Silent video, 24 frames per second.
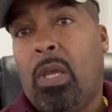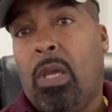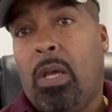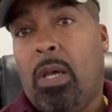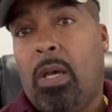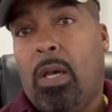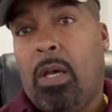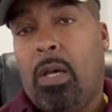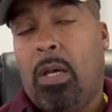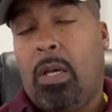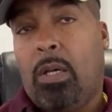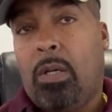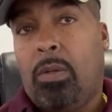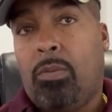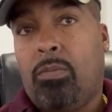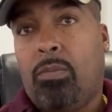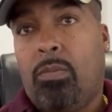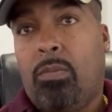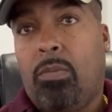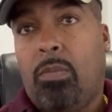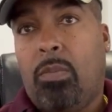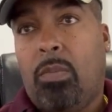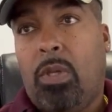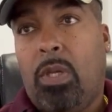
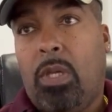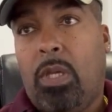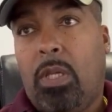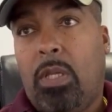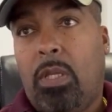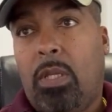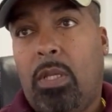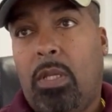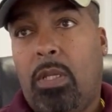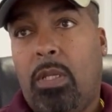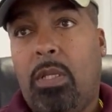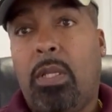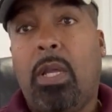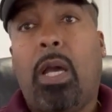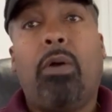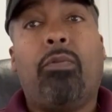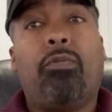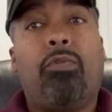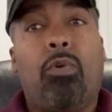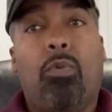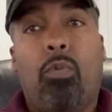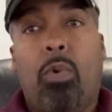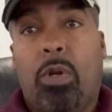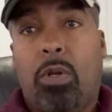Now,
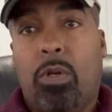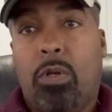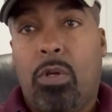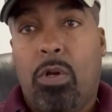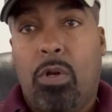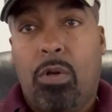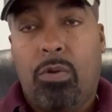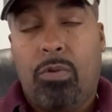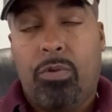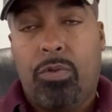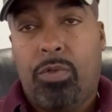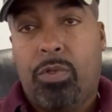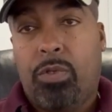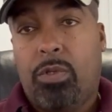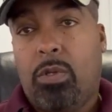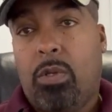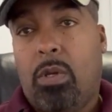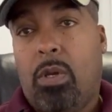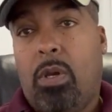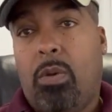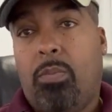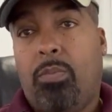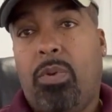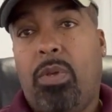if you're one of those
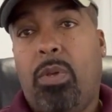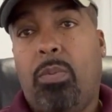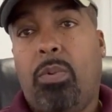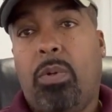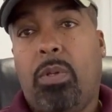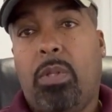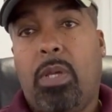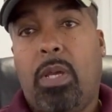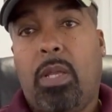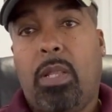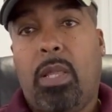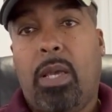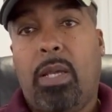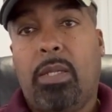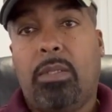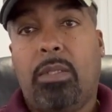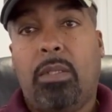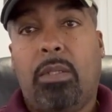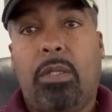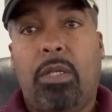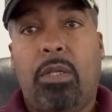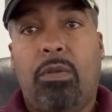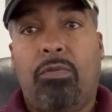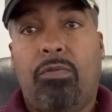people that like to
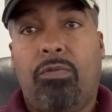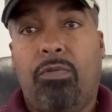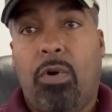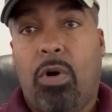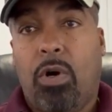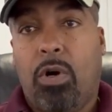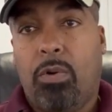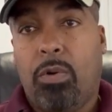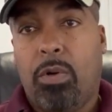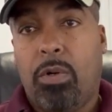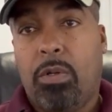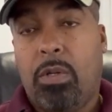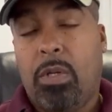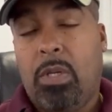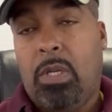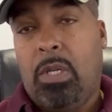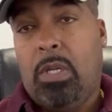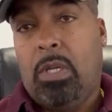lean forward,